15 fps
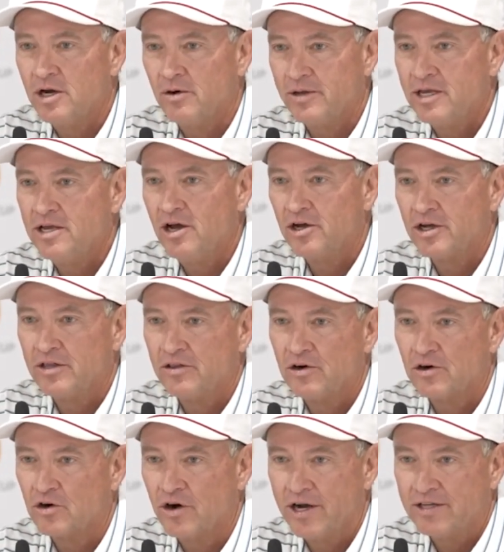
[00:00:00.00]
You know, he hung in
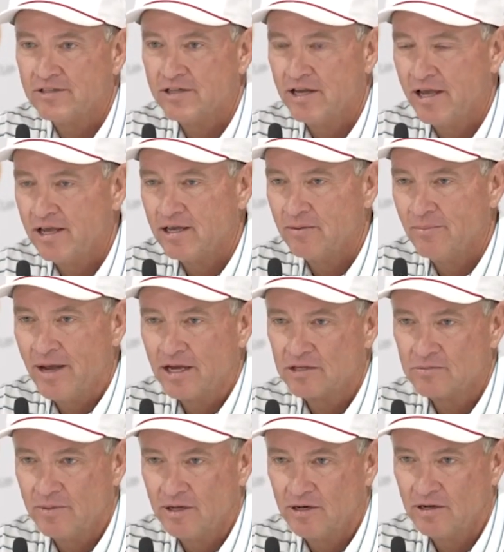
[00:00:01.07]
there great today, and
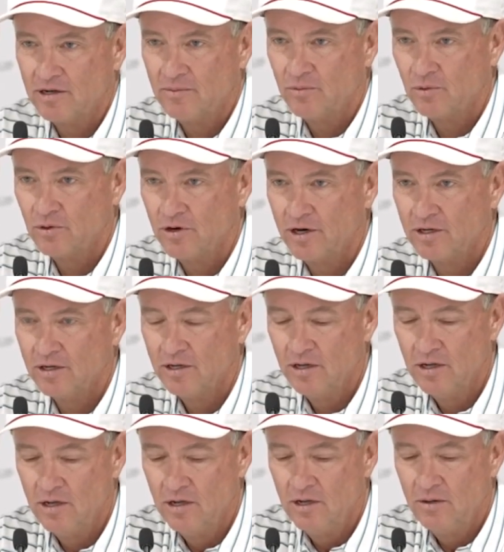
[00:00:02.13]
Max made a couple great
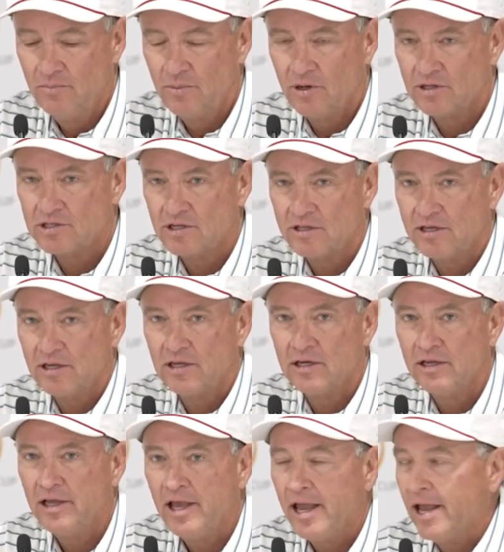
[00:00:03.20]
putts at the
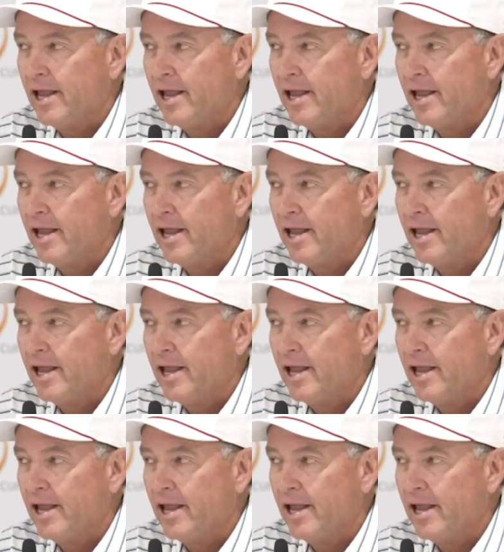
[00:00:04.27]
end.